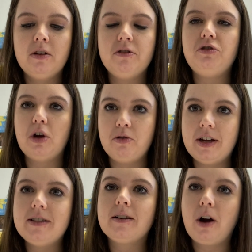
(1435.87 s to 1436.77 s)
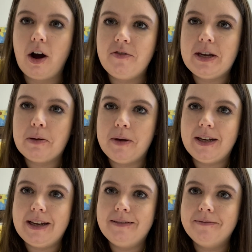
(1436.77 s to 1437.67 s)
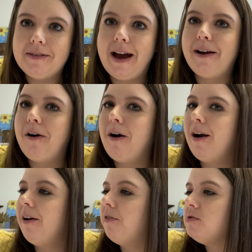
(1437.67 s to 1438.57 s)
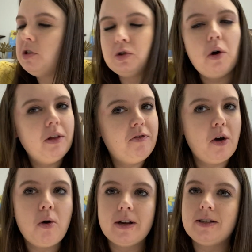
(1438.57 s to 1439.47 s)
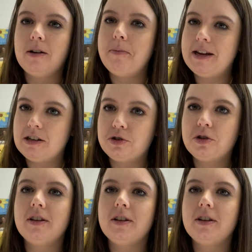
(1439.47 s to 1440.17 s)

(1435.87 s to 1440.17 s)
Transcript: the Donuts and Coffee Committee that are solely focused on making